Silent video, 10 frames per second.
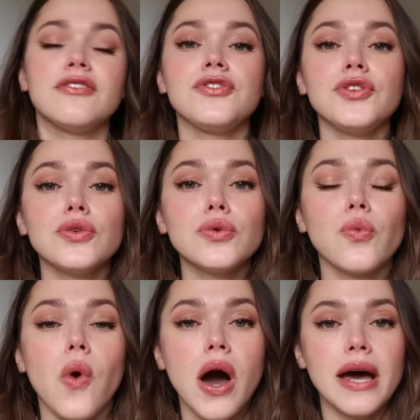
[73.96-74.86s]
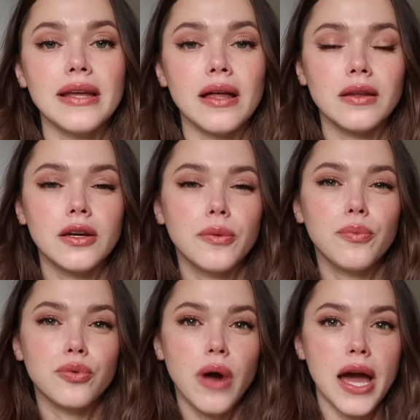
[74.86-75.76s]
If you want a little
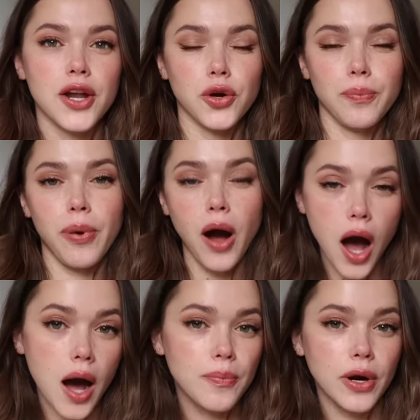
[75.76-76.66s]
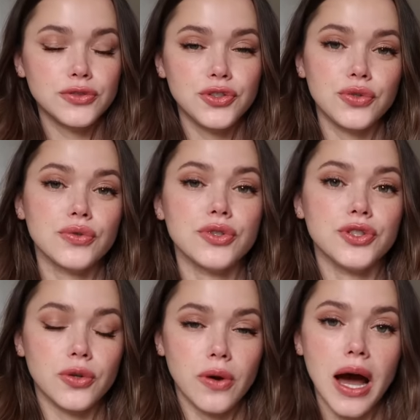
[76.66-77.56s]
brighter pop to
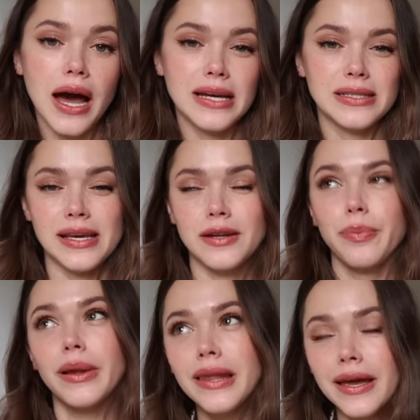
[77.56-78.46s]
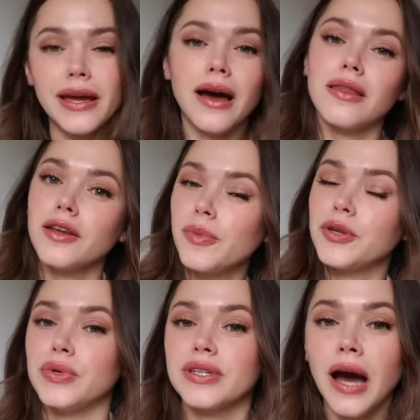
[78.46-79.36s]
your eyes and play a little
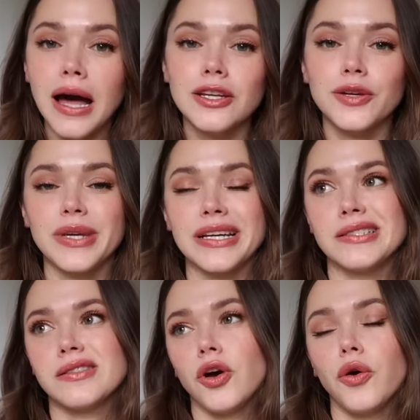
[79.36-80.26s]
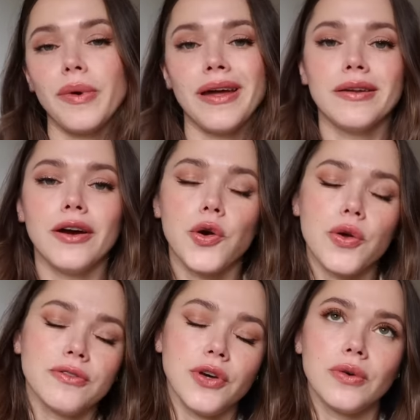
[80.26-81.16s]
bit with color, because taupe and
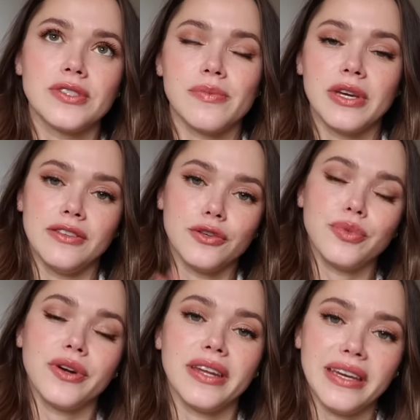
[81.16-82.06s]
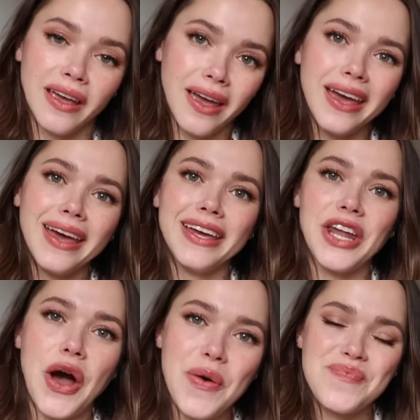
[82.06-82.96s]
earth tones, I mean, they're pretty,
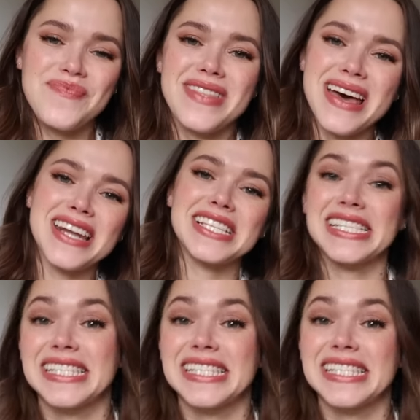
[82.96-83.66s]
you know, not as